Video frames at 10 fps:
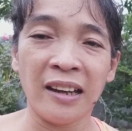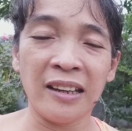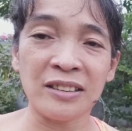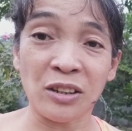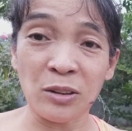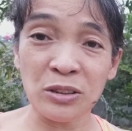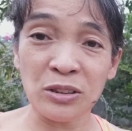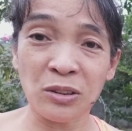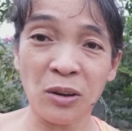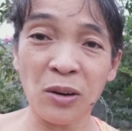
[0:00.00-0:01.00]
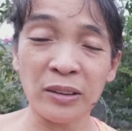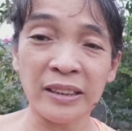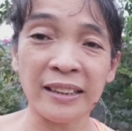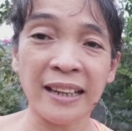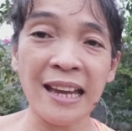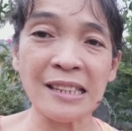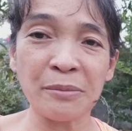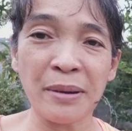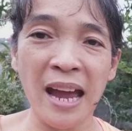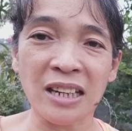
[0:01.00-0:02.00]
It's also called a
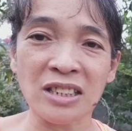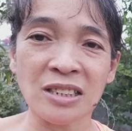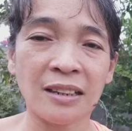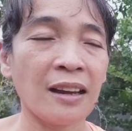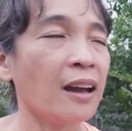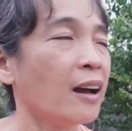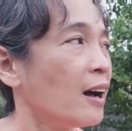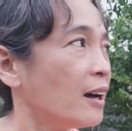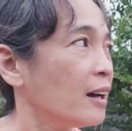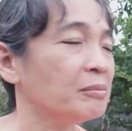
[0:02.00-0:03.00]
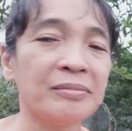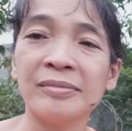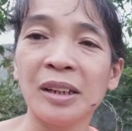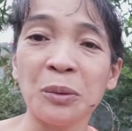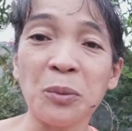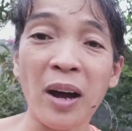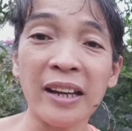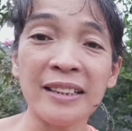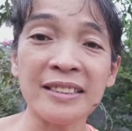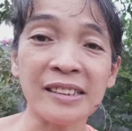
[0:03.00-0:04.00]
calabash.
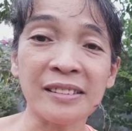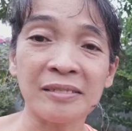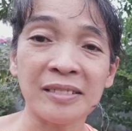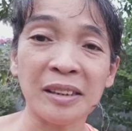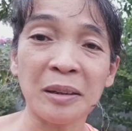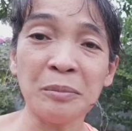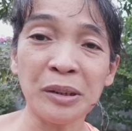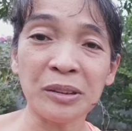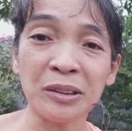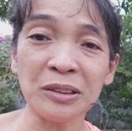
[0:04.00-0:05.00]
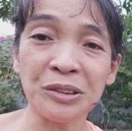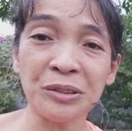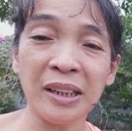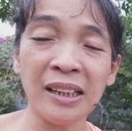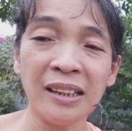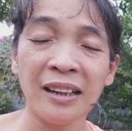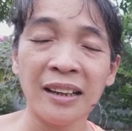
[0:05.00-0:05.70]
Why is it a miracle tree?